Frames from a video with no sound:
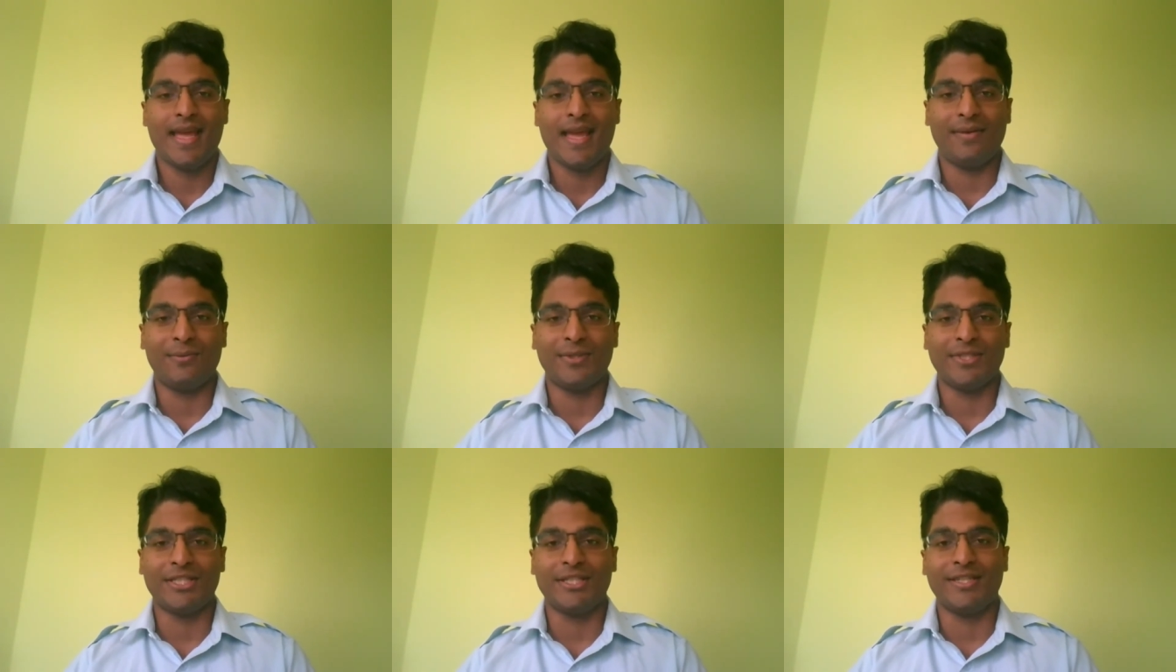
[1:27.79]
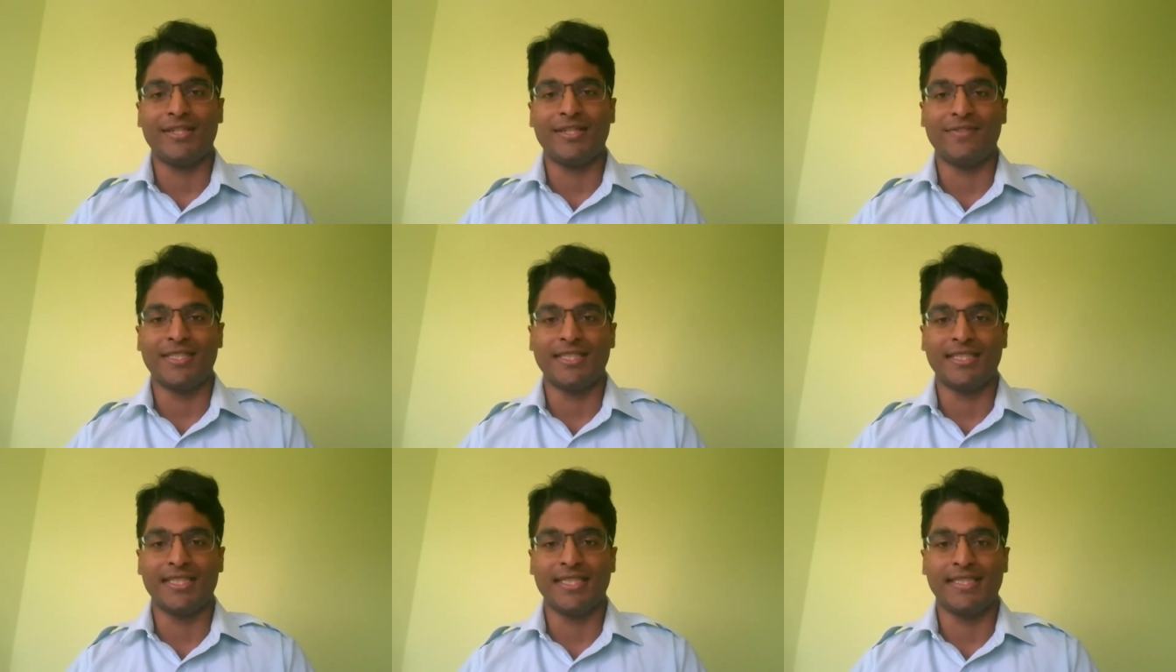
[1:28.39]
And which
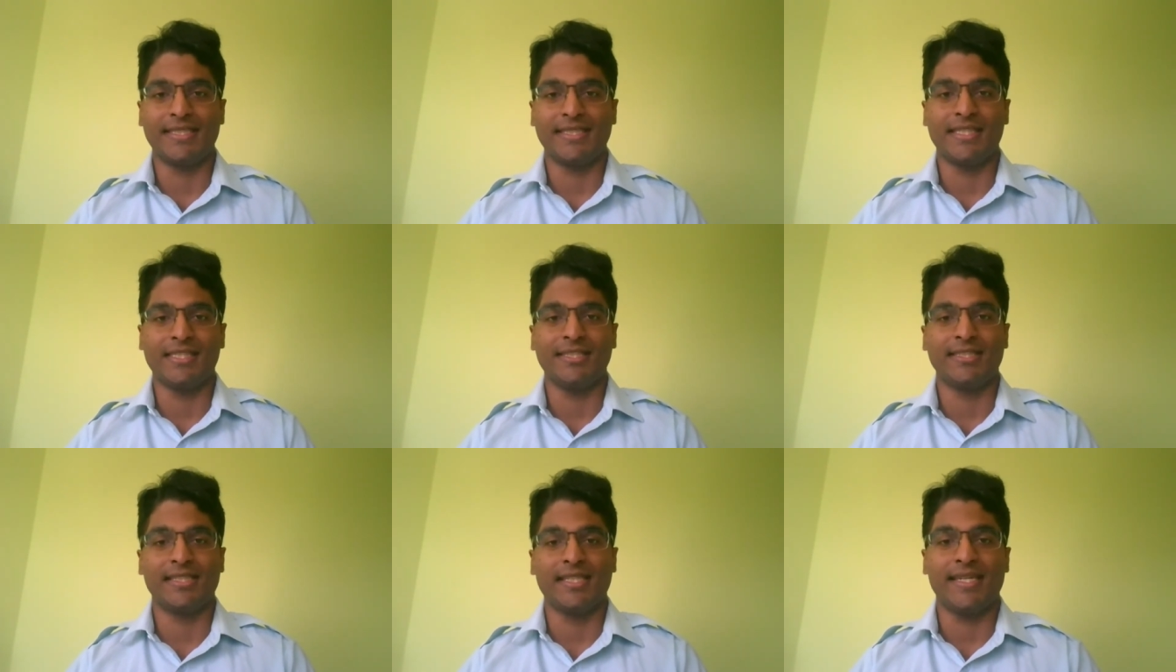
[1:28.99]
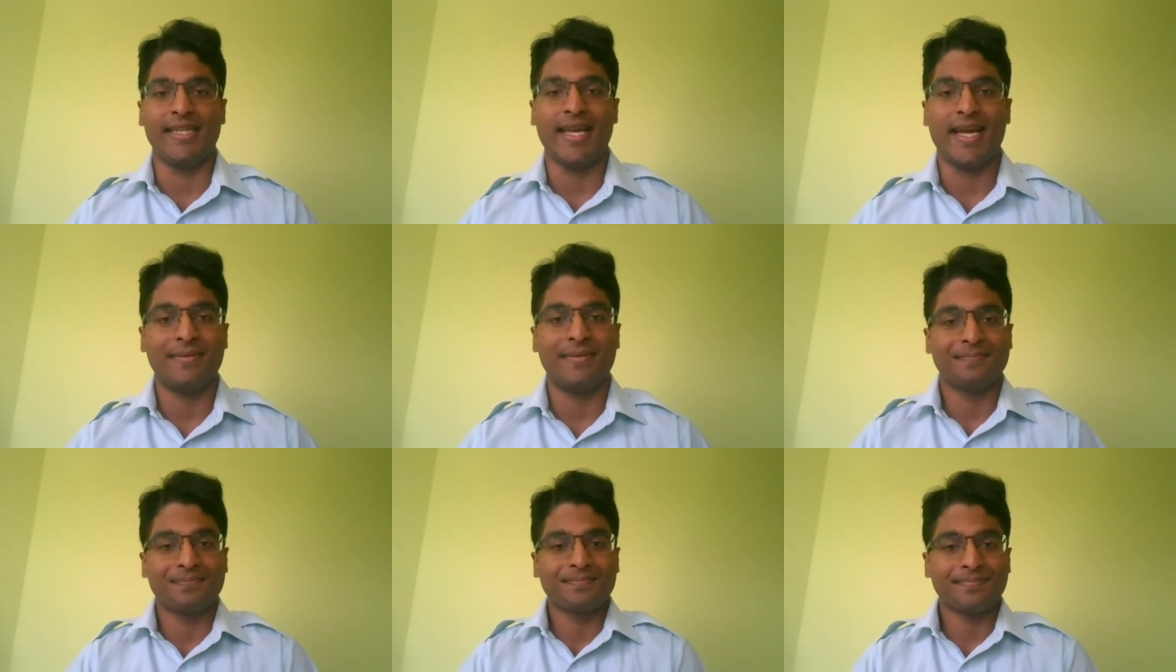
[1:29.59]
universities did you study at?